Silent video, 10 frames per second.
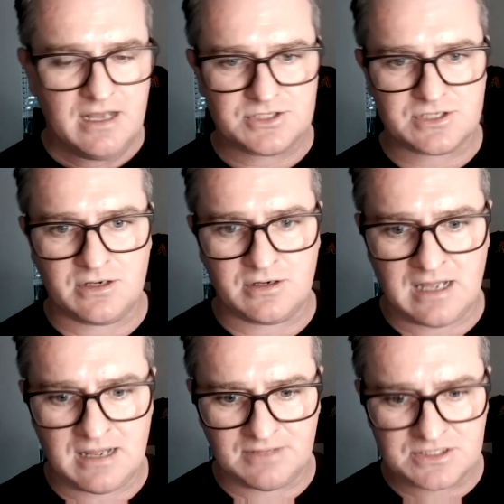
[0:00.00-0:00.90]

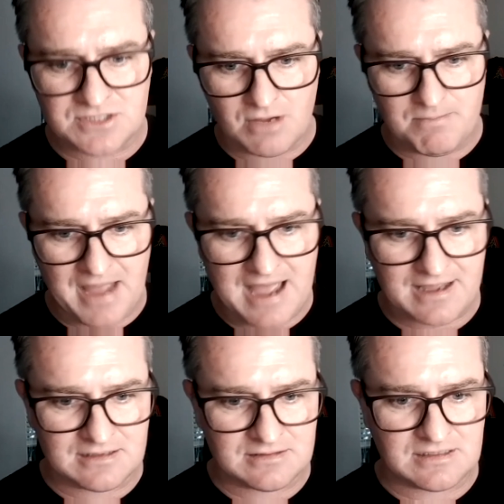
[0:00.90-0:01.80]
So let's go
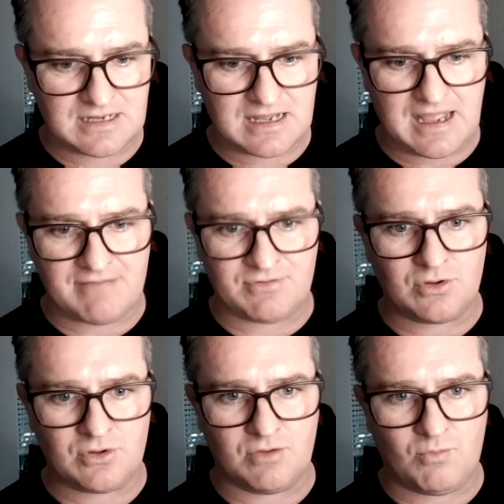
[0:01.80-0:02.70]
back and have a
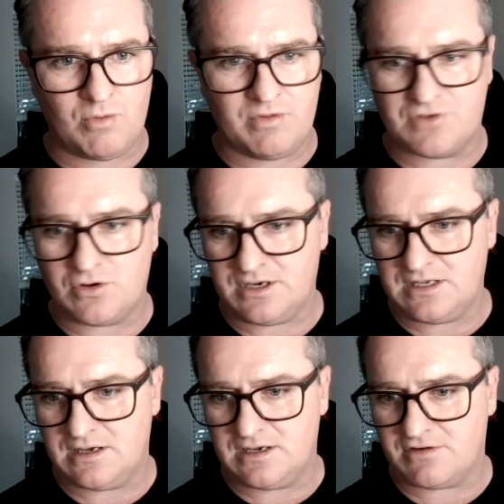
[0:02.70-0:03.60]
look at what we've got here,